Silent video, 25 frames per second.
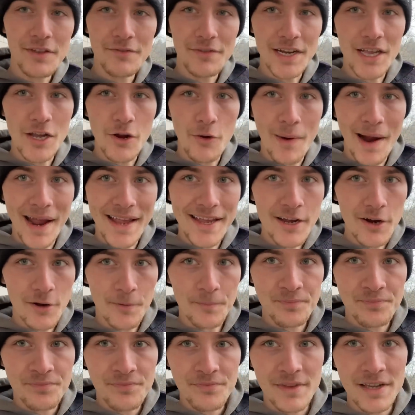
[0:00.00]
the video right
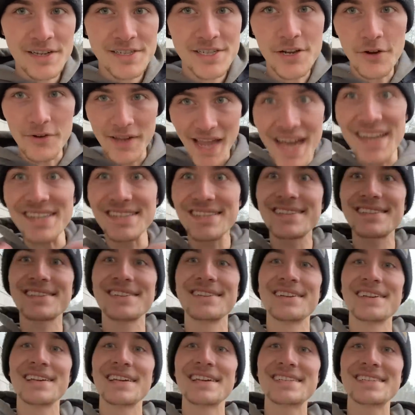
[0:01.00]
here. So
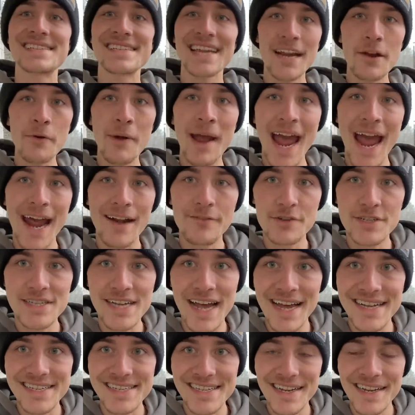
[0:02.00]
yes, cigarette
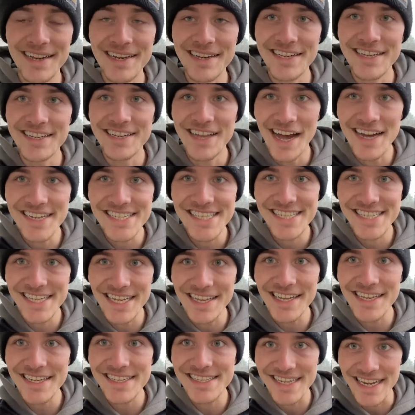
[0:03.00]
advertising does
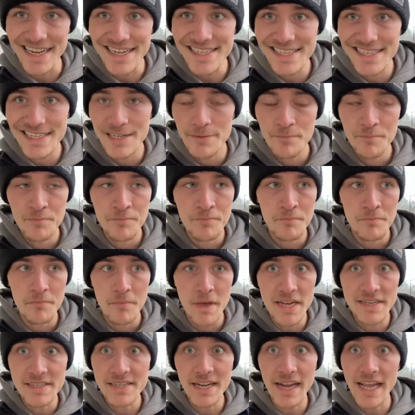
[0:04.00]
still exist
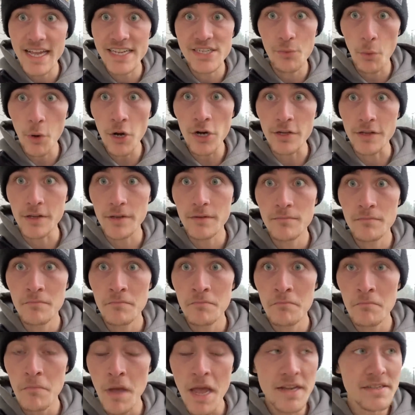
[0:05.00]
in today's world.
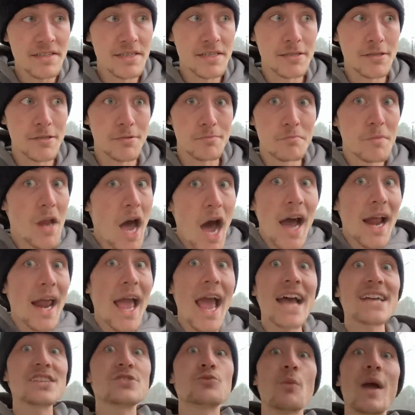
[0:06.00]
It's not
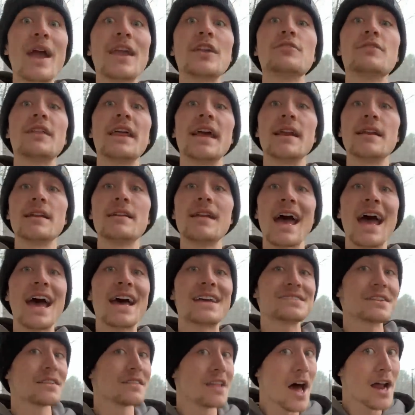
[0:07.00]
as regulated
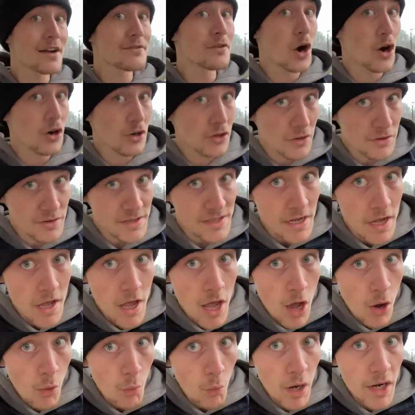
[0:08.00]
as a lot of articles
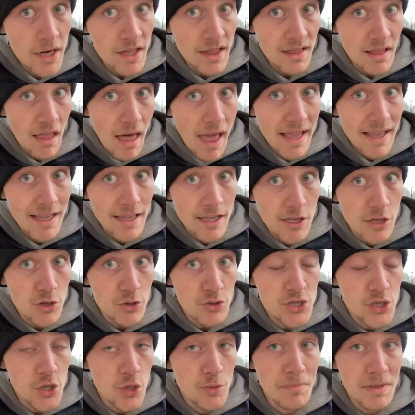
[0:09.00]
would like
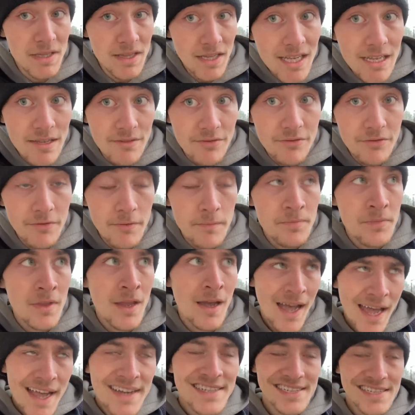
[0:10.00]
you to believe.
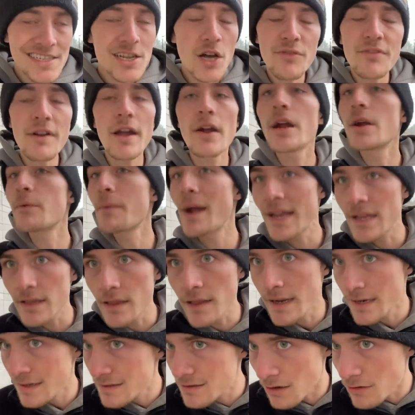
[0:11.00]
It's still very
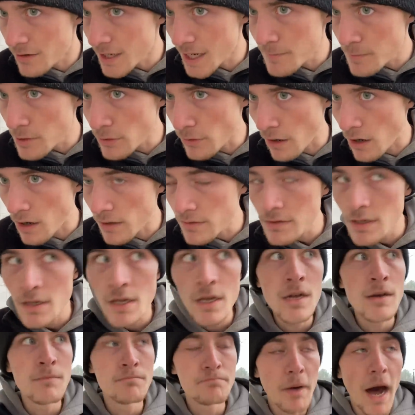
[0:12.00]
regulated, don't get me wrong,
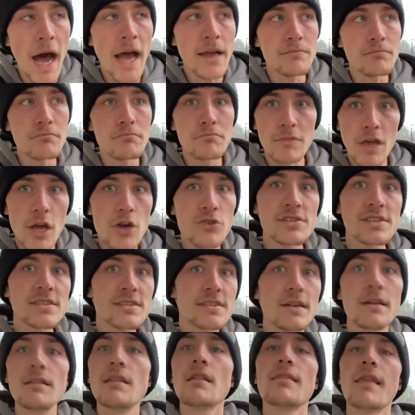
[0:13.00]
but there's
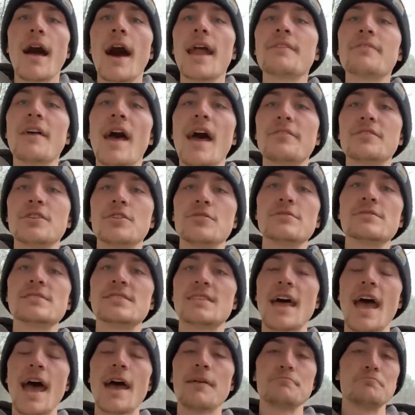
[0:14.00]
still a lot of
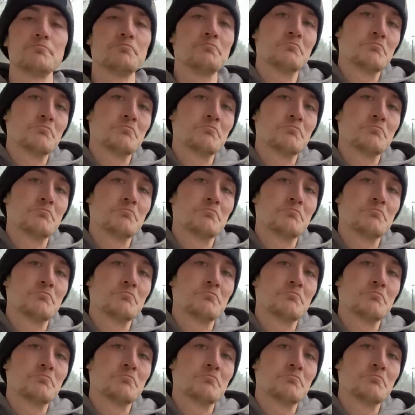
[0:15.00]
avenues that,